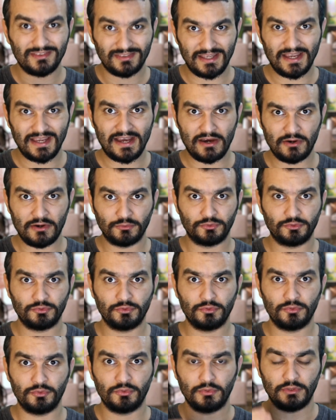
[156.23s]
down
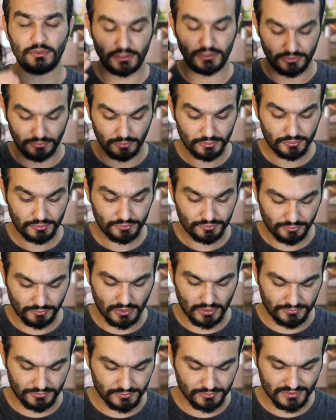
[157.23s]
to in order
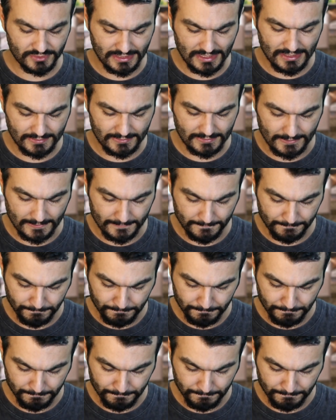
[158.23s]
to understand it.